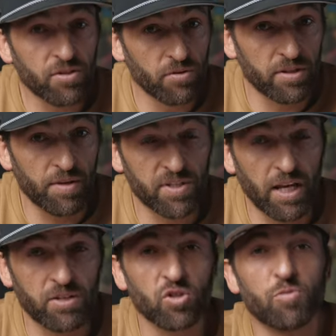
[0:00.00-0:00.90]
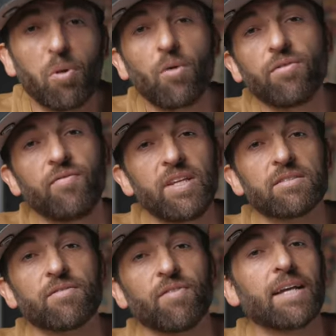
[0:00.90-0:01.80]
those sleep schedules, both of
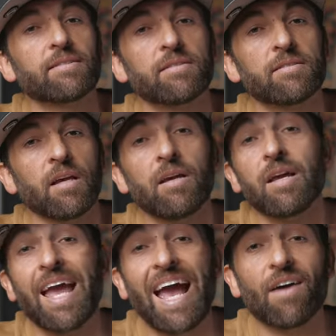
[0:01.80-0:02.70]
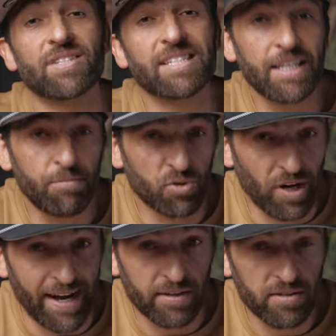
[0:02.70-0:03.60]
these devices have sleep
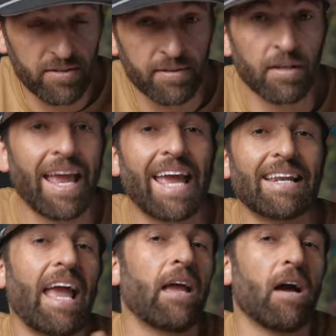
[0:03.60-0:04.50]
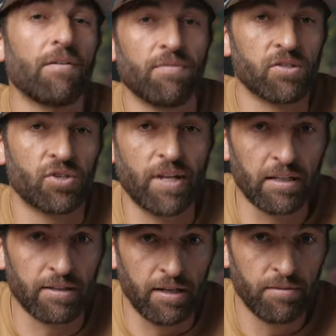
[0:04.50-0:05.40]
trackers and AI
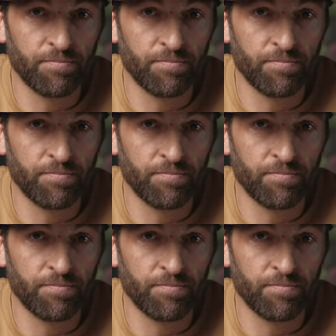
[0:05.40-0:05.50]
functionality.